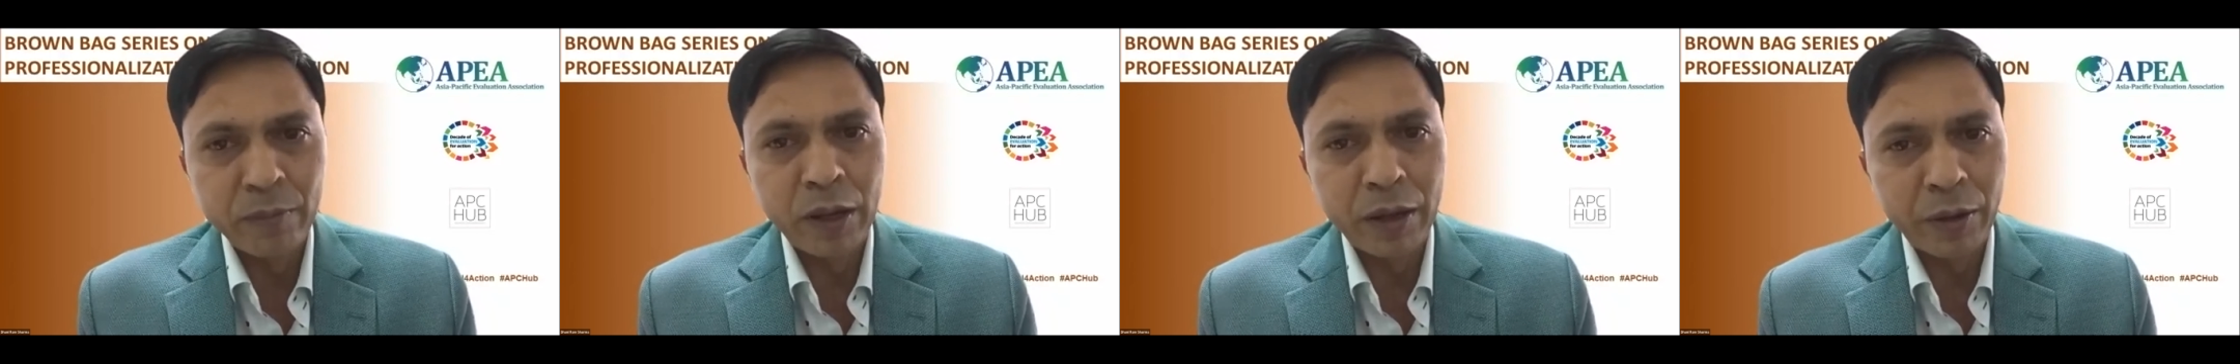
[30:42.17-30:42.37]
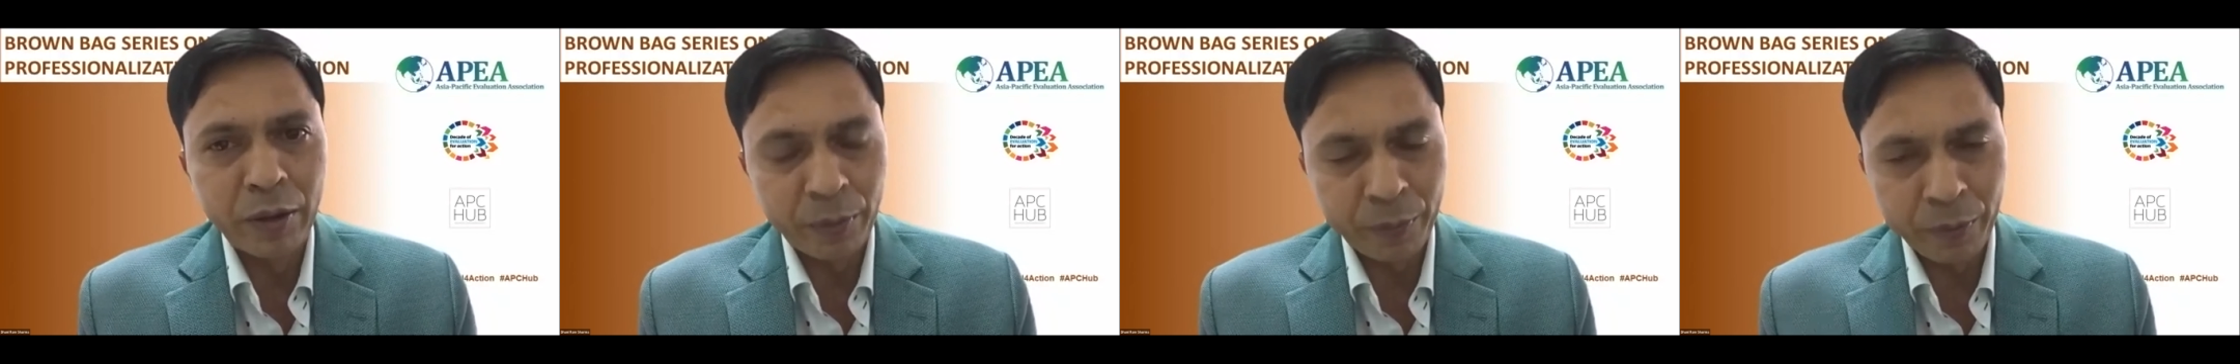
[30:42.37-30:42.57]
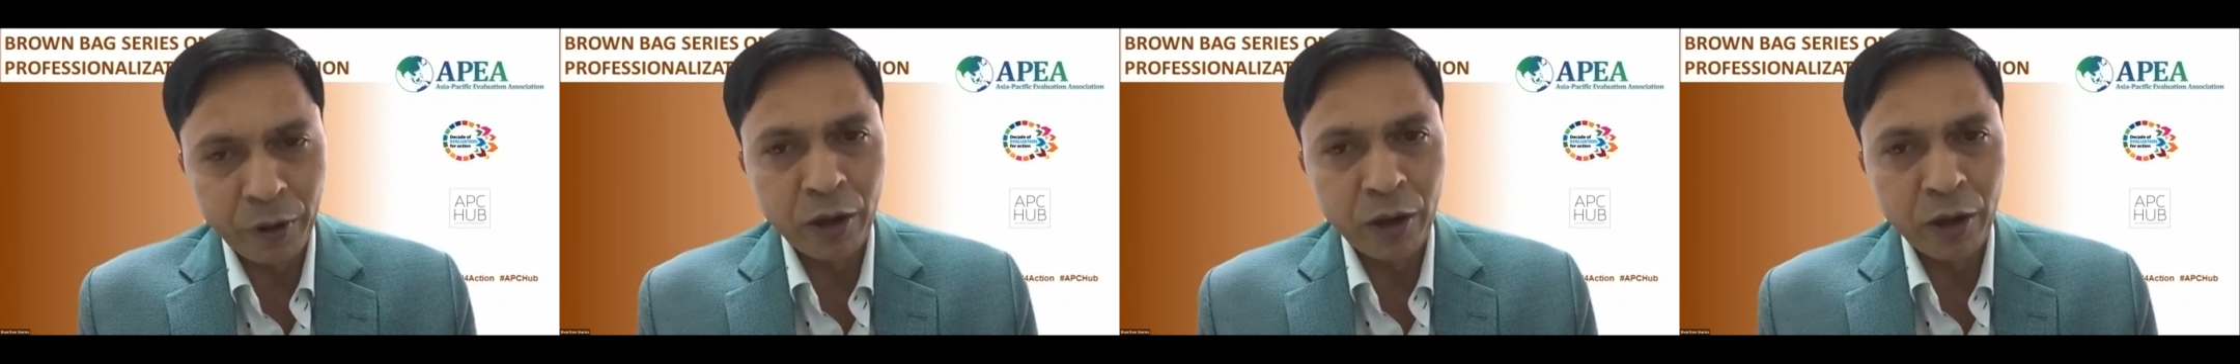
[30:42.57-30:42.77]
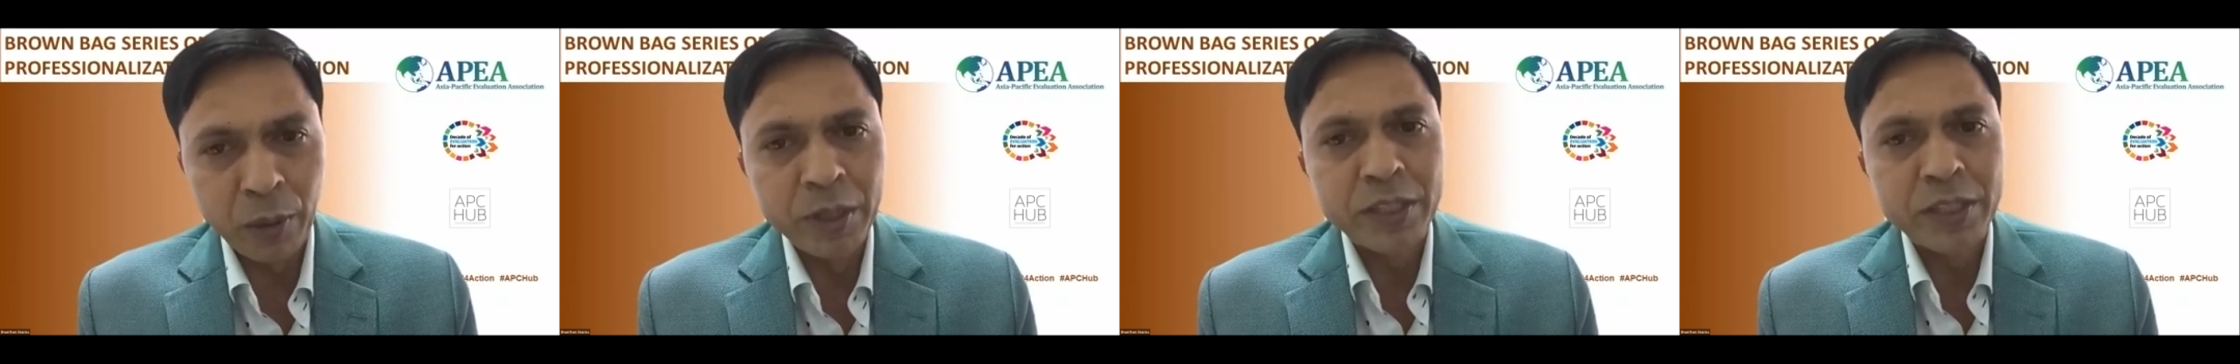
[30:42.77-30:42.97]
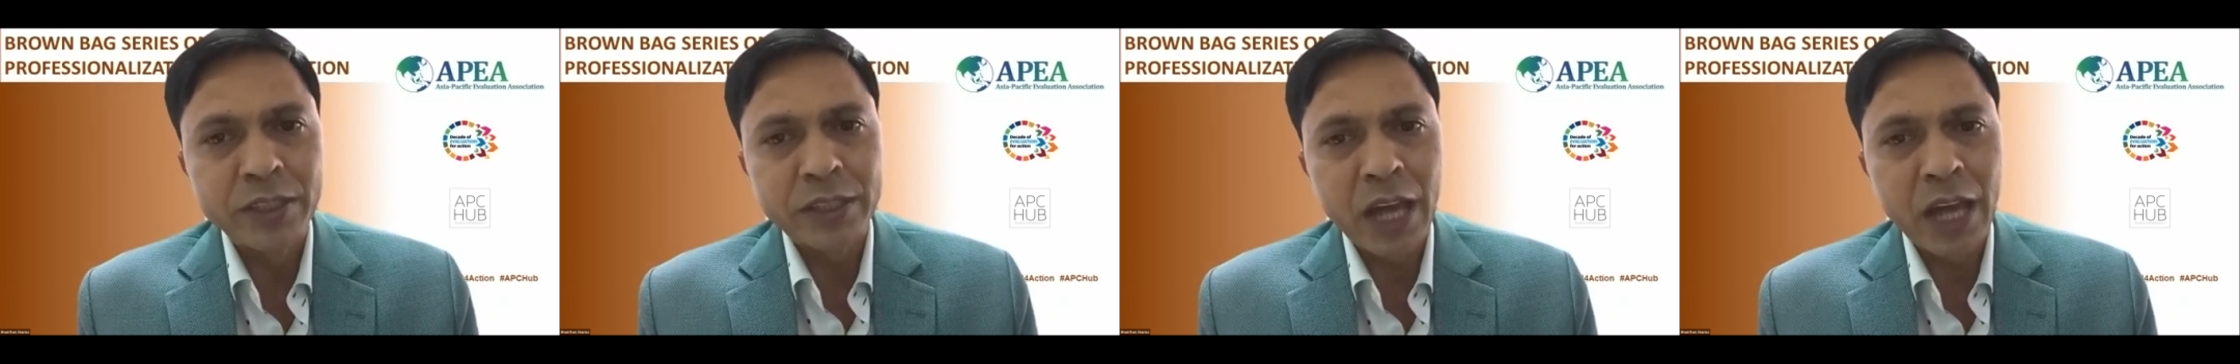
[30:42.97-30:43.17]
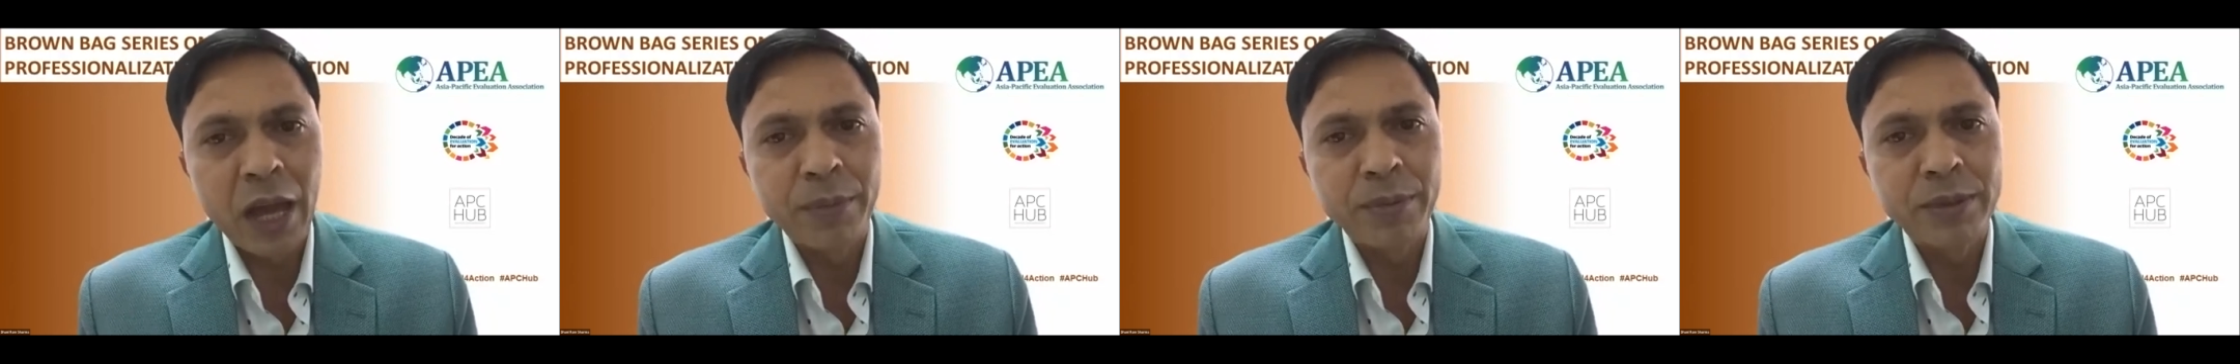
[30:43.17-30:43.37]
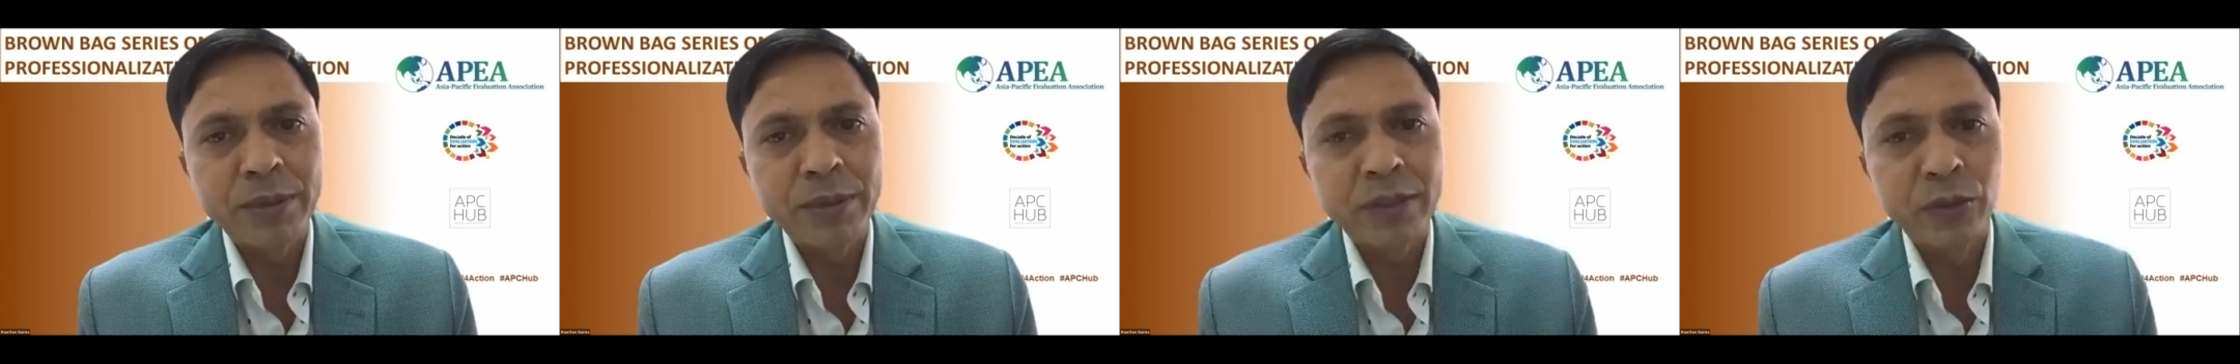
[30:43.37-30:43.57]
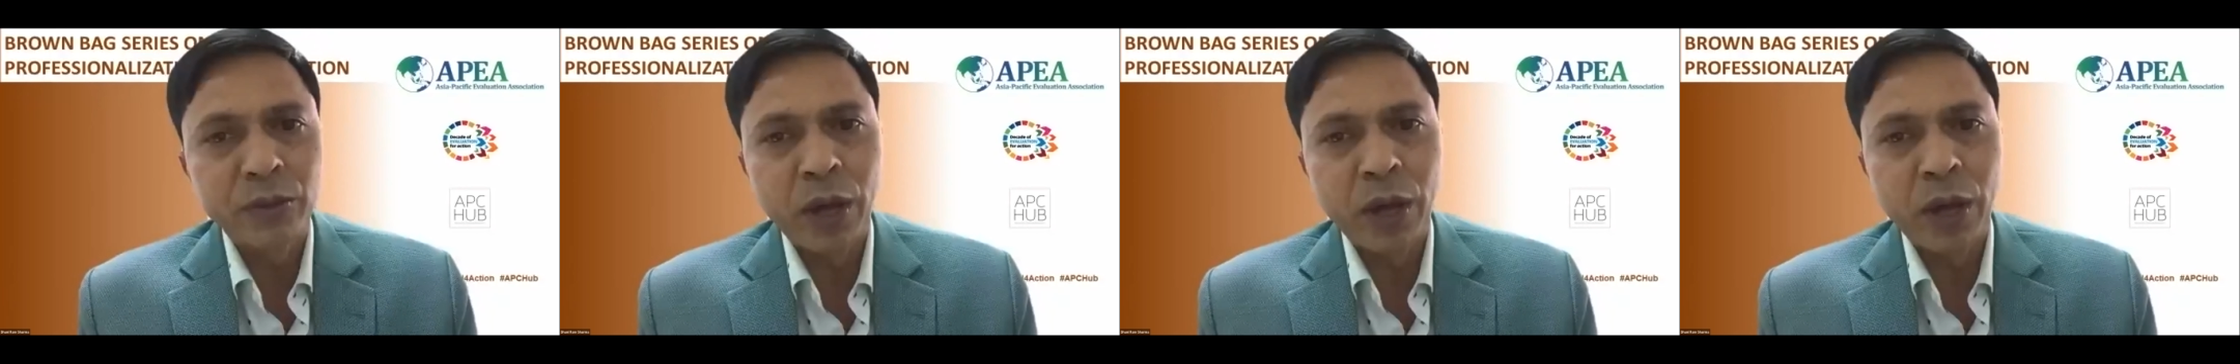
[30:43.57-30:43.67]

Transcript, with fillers: uh, government staffs